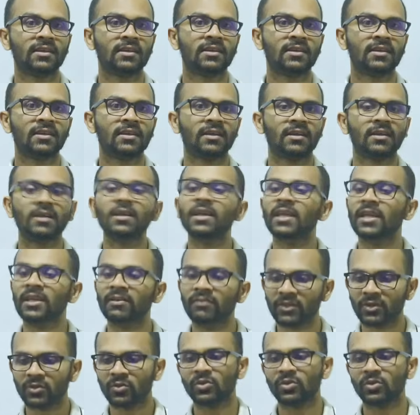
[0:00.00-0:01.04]
even though
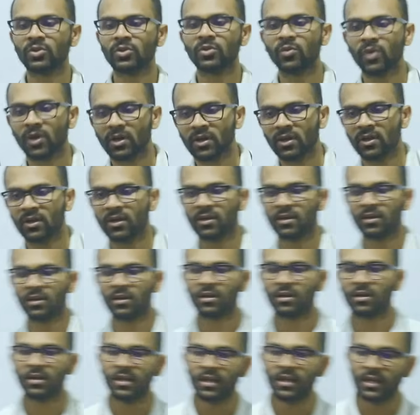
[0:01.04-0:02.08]

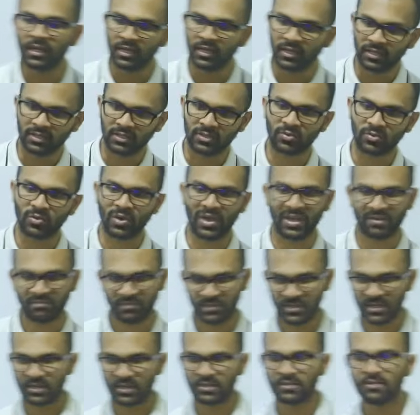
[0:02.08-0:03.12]
you have
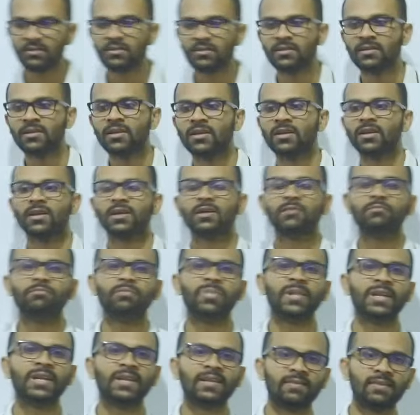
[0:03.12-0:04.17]
done completing
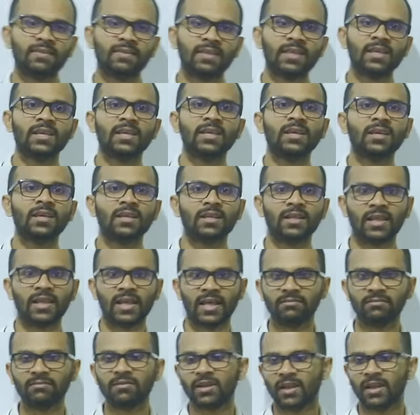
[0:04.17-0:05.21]
the live
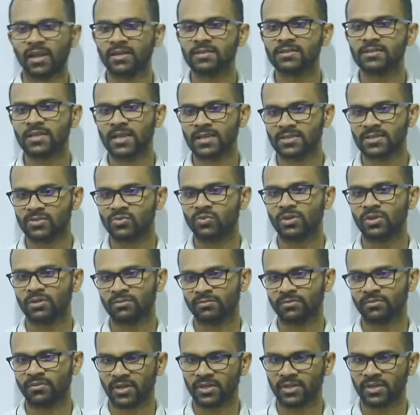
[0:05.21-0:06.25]
class as well, right?
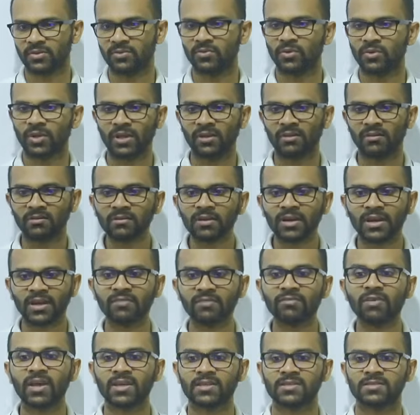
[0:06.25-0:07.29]
You can
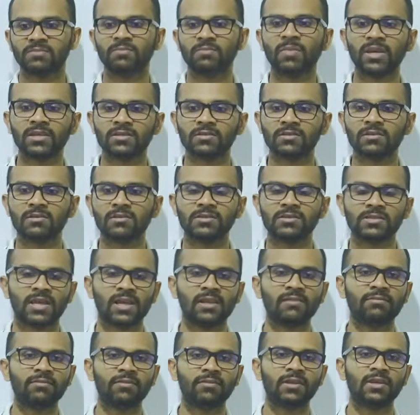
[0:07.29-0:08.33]
revise by yourself
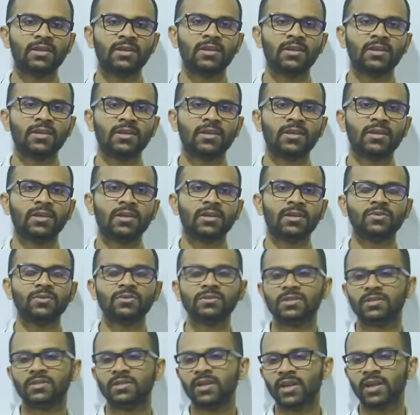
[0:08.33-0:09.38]
using the
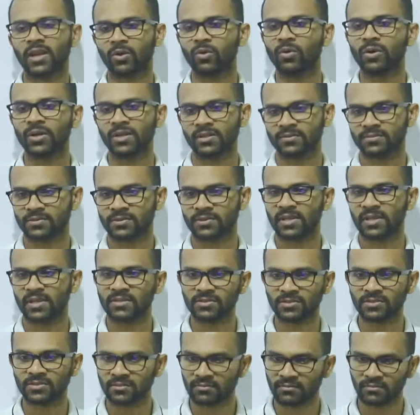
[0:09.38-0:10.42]
recordings. That's
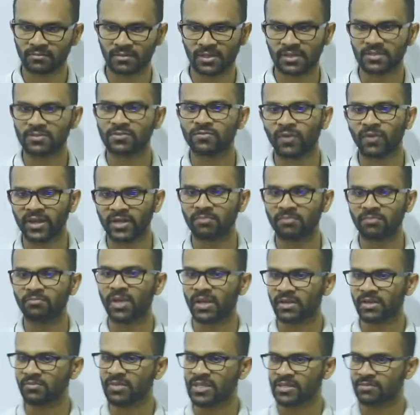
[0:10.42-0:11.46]
fine by me,
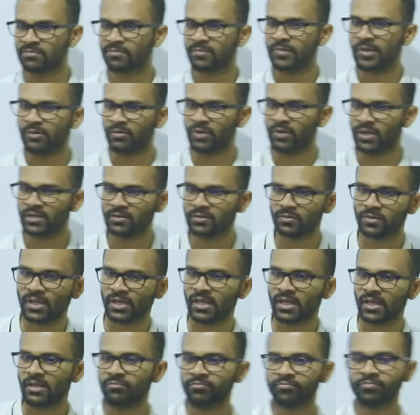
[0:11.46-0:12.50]
right? Okay.
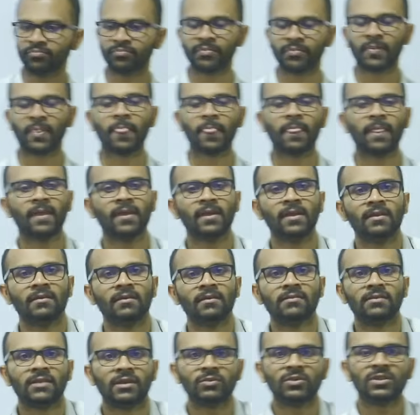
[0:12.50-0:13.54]
Now
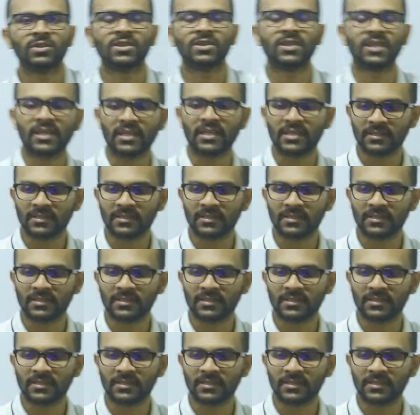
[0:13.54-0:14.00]
the thing is,